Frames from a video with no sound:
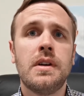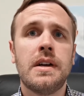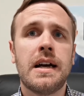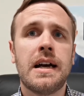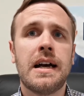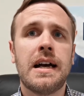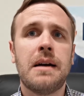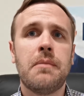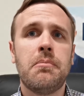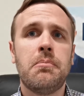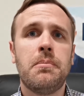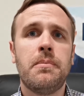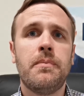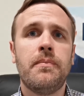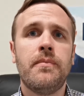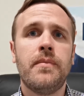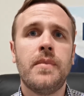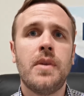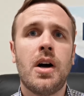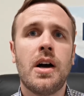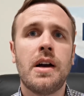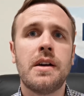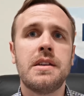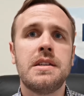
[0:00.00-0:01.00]

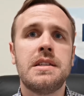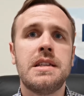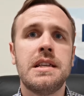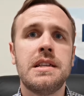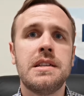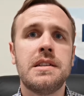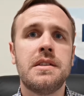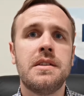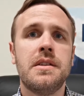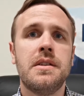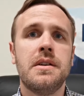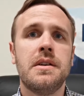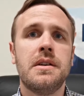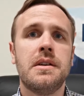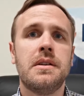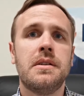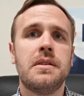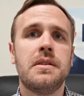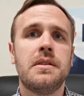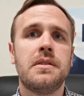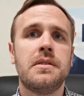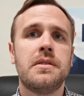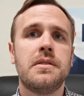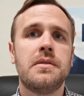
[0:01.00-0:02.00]
I attended
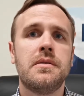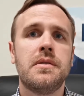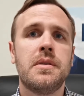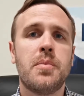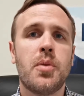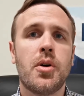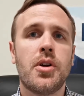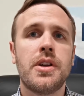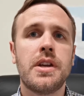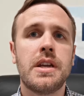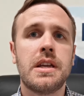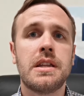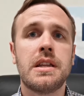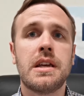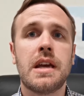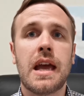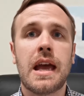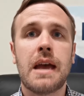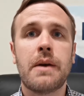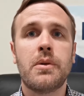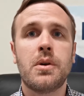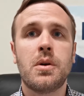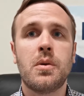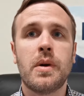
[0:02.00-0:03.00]
the Botany and the
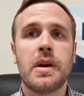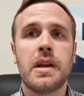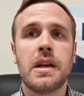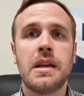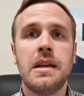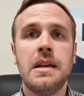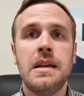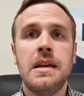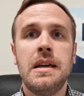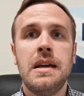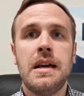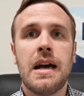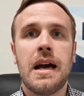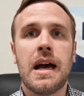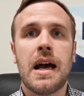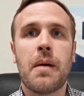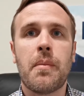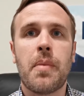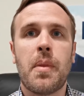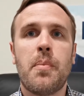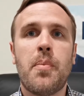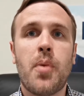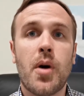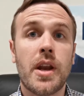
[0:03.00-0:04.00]
Howick one.
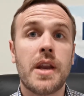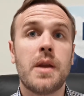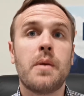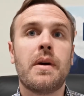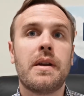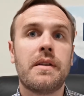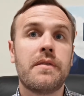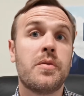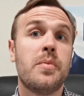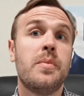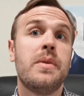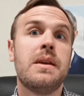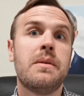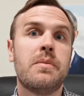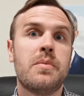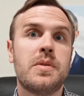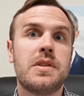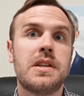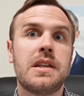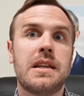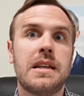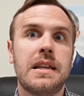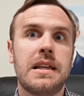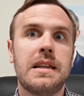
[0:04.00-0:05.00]
The Botany one for me
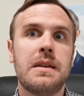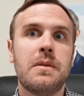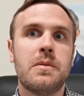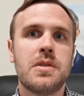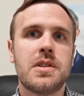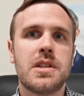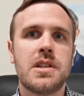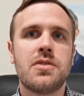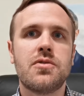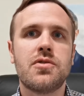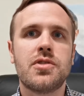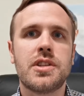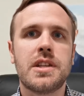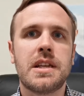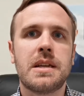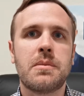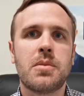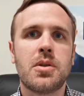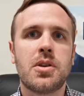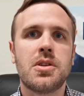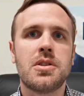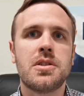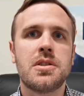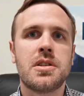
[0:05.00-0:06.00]
particularly was interesting
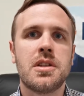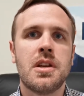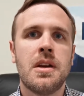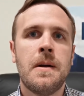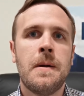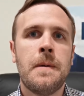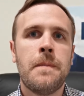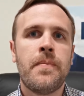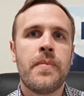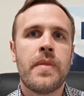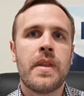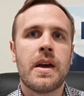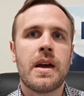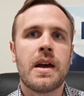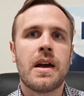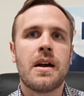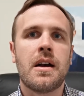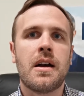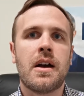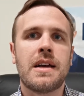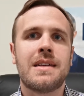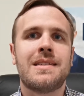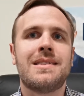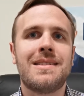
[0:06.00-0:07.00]
because
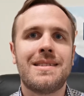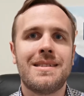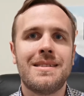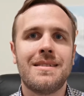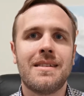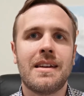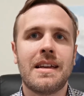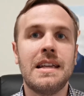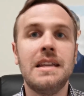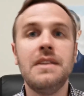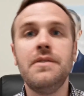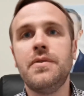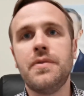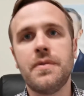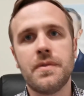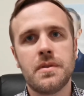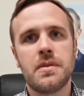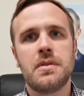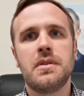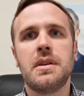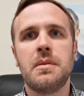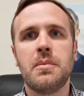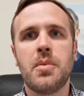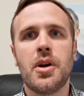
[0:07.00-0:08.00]
I live
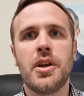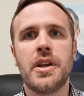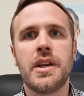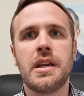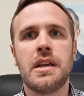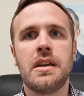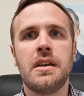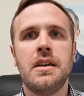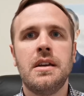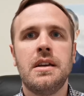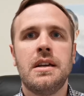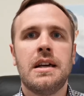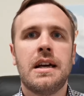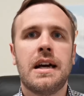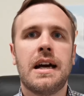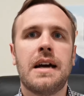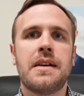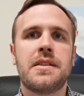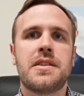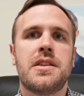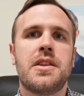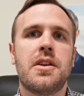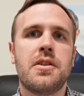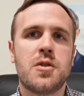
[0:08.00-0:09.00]
in Botany,
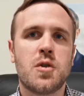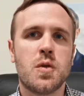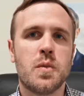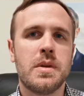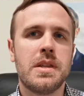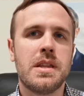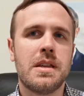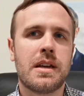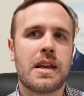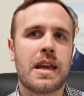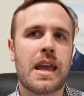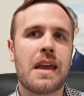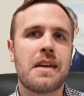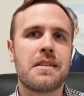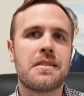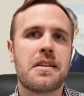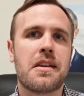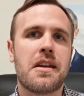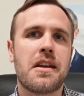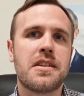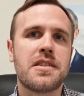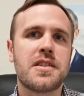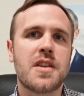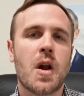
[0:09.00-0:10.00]
so those would be the
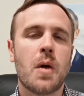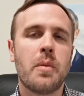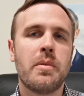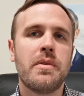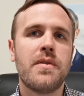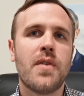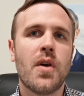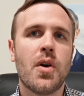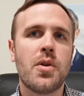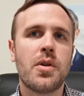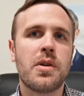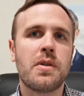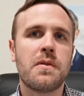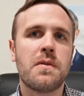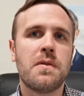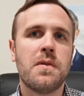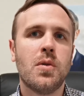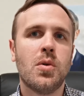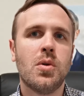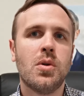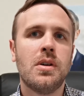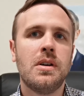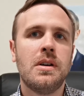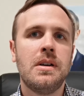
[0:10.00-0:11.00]
candidates that I'll be voting
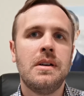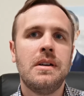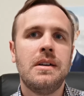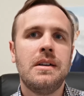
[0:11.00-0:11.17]
for.